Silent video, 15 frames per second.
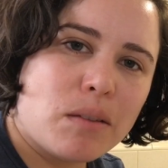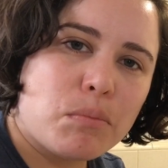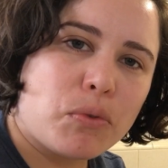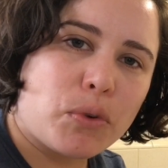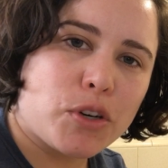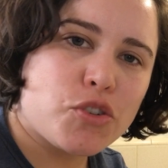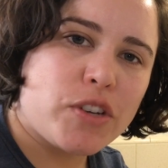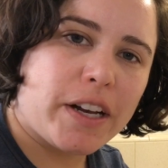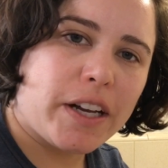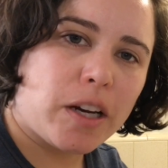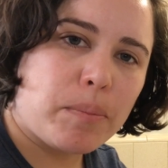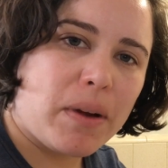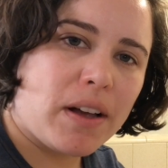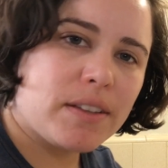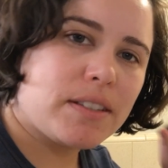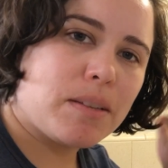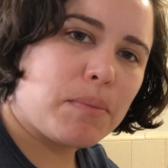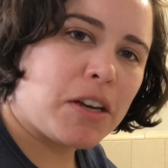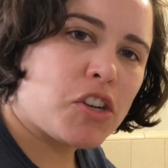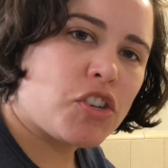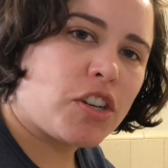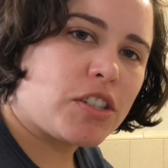Before straining your pasta,
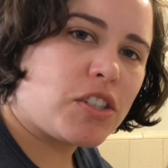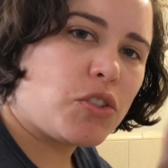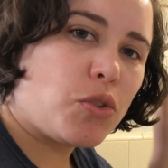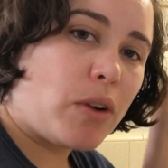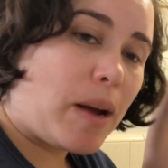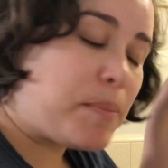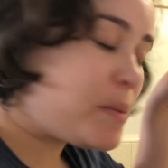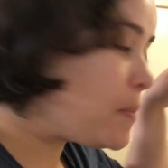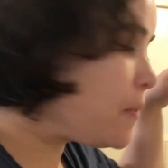make sure to grab